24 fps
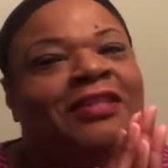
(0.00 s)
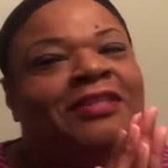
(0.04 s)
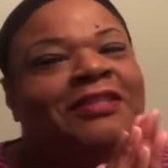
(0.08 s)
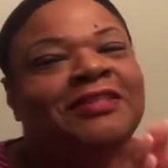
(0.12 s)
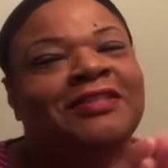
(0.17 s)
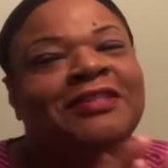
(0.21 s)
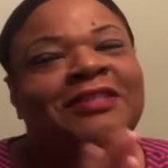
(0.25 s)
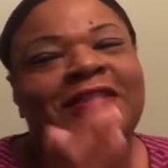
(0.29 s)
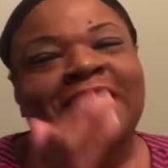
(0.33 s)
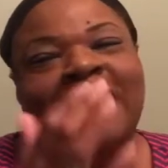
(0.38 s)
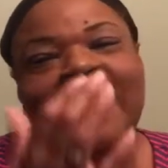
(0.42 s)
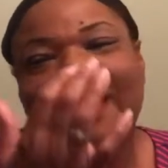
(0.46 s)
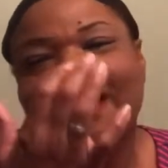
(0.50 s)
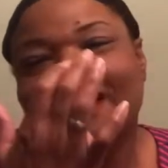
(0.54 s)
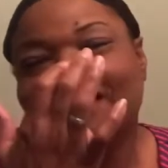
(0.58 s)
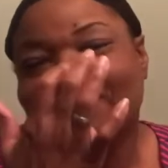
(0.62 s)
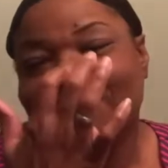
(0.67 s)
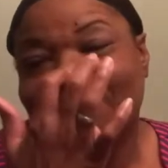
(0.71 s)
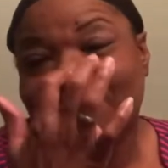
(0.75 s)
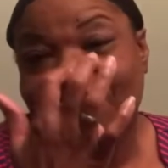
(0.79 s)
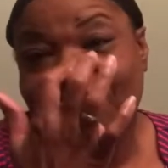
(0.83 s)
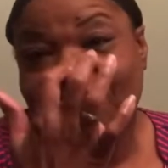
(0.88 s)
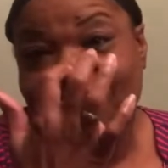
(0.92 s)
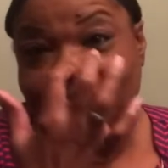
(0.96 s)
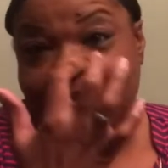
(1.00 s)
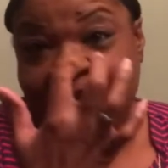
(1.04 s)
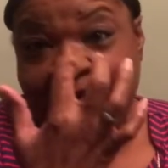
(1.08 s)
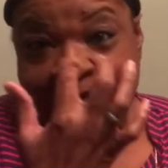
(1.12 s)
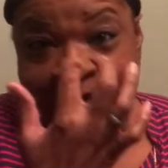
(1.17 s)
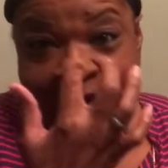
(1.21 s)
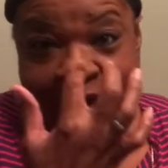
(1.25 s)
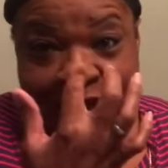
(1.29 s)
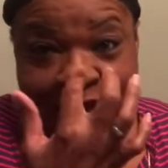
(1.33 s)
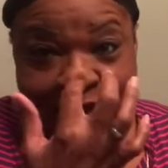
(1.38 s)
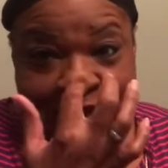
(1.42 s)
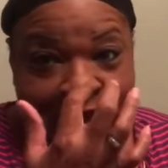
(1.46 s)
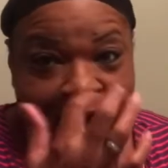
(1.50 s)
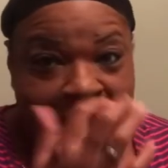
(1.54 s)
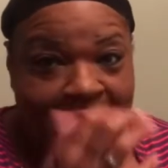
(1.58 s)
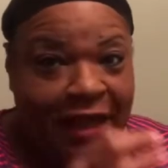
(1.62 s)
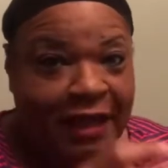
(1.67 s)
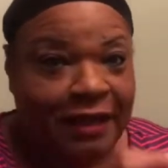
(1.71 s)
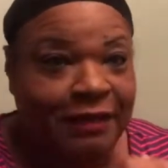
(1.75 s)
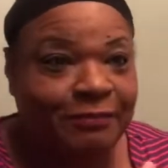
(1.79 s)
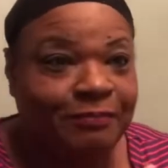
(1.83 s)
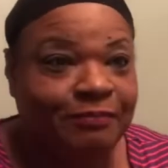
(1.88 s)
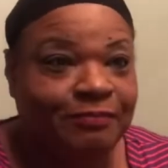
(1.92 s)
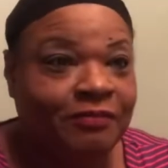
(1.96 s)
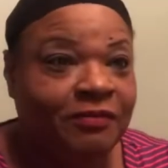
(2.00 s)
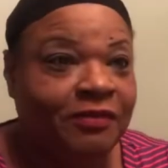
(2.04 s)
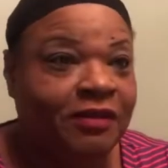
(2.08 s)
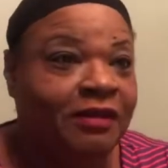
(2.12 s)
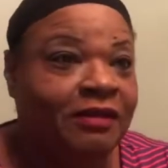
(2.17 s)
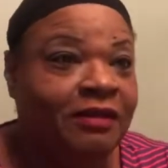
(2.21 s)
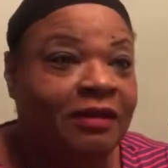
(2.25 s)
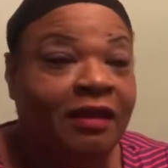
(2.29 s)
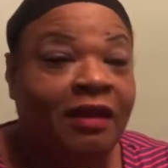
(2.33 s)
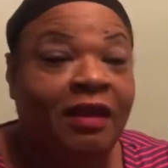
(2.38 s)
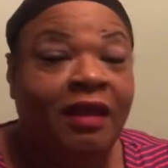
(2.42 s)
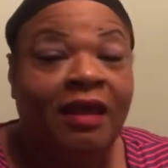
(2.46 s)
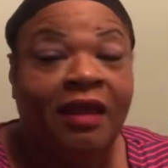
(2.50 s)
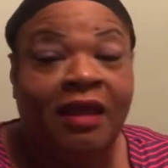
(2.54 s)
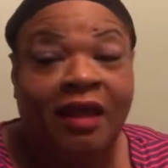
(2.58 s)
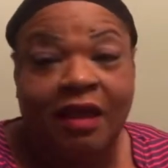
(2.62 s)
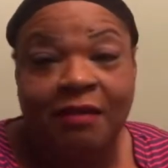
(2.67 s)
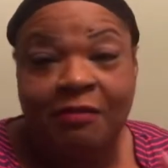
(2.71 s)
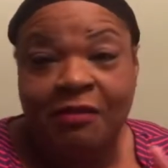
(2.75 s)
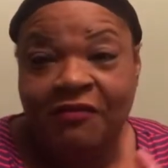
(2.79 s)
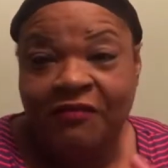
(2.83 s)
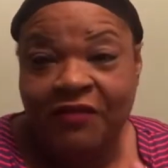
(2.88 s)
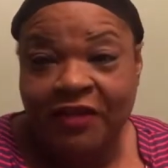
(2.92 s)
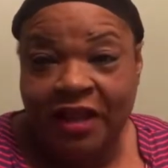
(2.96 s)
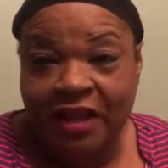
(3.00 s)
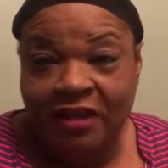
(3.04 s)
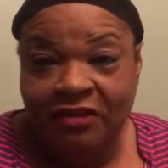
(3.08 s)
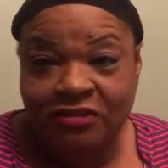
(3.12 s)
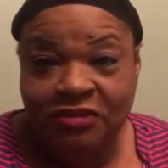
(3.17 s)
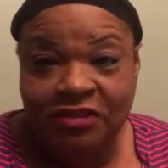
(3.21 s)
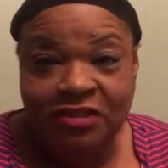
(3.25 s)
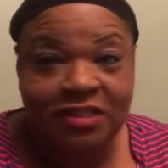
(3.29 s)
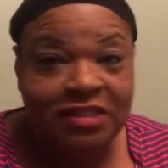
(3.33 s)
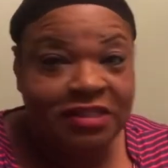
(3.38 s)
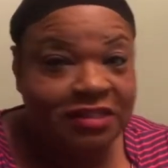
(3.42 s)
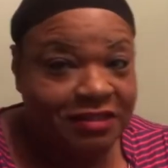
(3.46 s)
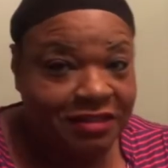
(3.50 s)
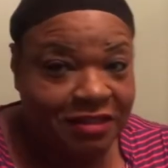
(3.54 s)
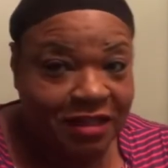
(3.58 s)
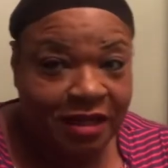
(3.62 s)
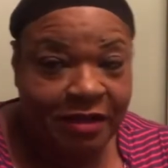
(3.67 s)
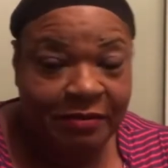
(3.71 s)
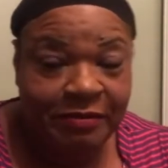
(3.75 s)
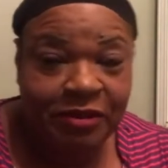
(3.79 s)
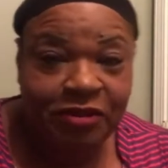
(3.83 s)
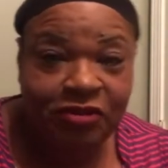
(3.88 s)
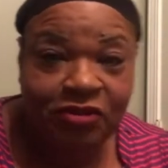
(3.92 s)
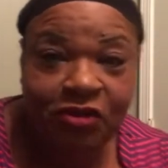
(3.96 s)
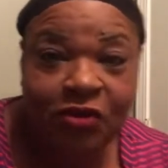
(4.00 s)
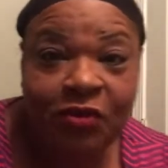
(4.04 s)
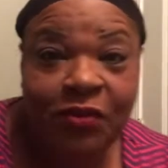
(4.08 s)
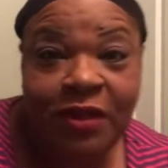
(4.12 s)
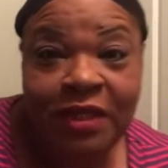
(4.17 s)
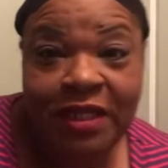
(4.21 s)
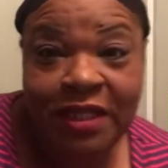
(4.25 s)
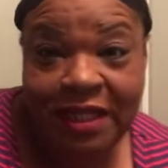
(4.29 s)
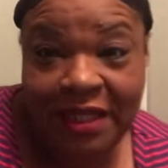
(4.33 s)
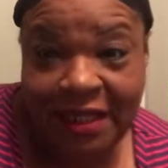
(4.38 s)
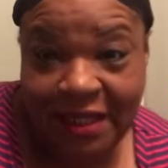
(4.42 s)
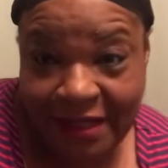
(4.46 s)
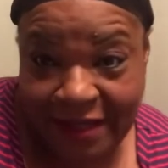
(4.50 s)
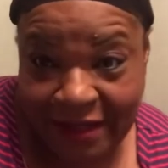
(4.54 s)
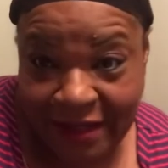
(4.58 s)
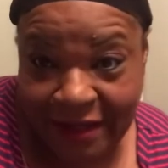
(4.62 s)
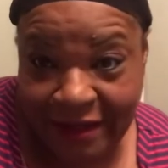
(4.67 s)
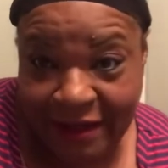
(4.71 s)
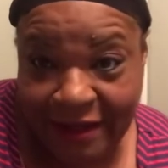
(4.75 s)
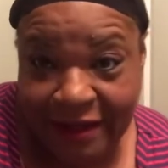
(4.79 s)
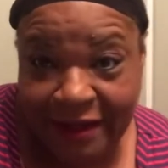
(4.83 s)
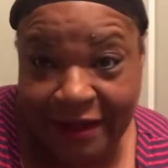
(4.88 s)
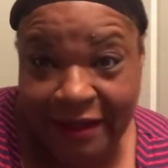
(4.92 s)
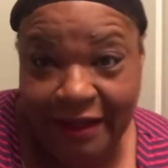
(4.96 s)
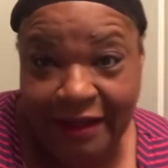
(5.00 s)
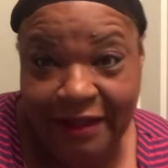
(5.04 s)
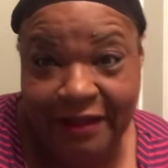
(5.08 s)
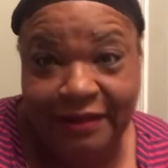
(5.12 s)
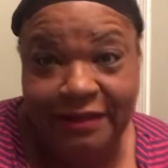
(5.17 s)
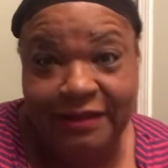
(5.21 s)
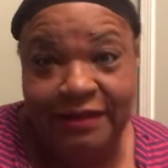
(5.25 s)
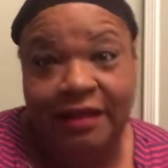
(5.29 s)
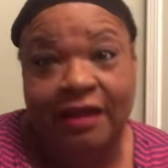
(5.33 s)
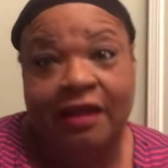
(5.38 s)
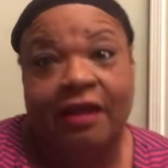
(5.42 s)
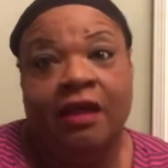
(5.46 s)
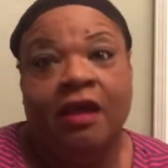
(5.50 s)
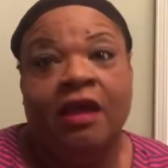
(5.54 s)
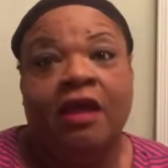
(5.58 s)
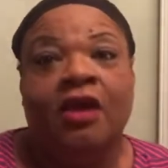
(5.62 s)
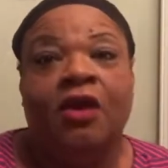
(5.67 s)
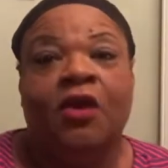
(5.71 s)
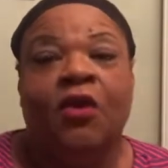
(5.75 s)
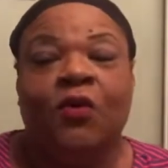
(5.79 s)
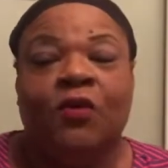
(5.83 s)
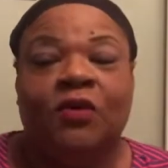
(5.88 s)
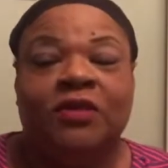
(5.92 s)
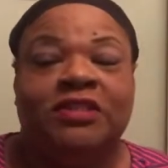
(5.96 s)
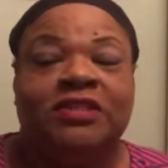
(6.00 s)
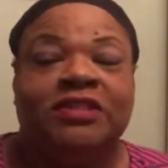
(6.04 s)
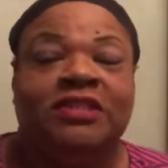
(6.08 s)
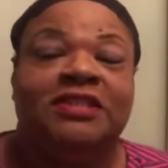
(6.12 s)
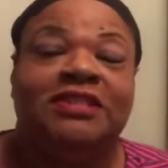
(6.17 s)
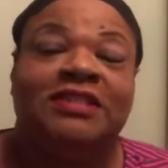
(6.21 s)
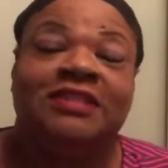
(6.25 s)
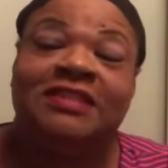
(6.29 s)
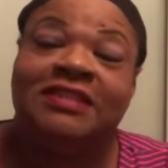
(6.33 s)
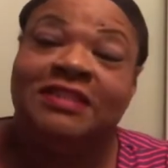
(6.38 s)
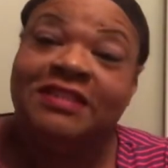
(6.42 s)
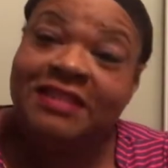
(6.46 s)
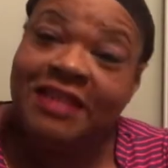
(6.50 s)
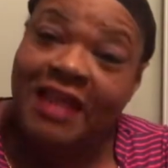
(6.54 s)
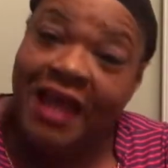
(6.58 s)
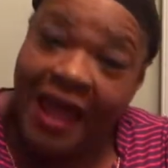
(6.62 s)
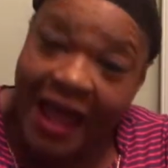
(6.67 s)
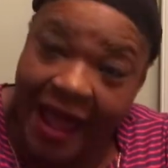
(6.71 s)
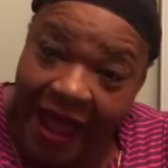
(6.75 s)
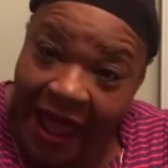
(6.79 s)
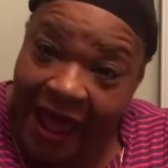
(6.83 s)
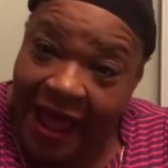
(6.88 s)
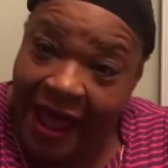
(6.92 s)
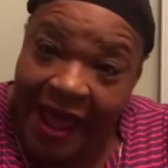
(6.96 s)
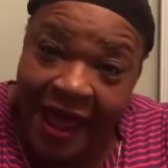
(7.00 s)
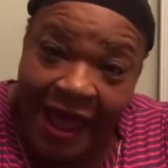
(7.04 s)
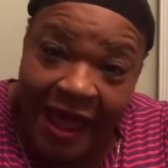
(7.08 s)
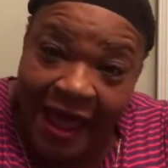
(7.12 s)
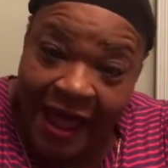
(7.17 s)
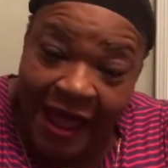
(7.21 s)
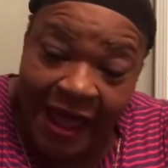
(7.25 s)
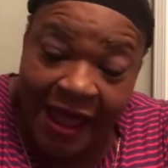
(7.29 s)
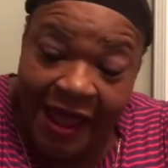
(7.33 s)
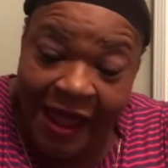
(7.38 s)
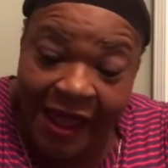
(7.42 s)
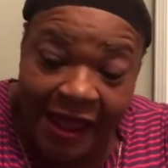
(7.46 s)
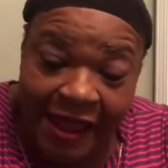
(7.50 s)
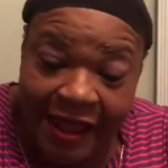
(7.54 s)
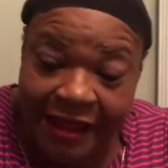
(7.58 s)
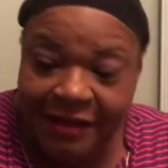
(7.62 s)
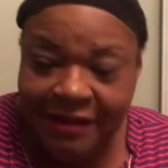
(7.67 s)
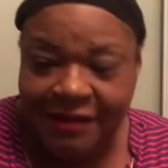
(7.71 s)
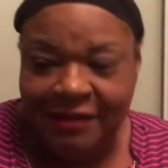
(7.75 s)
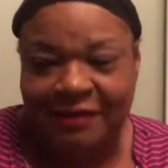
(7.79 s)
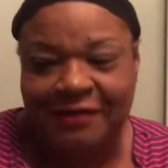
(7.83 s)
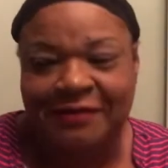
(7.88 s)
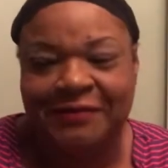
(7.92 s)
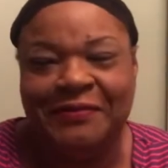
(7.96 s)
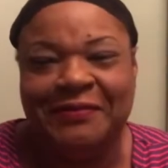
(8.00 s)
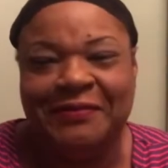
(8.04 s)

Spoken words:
Today is Friday and my vacation is coming to an end, which is sad.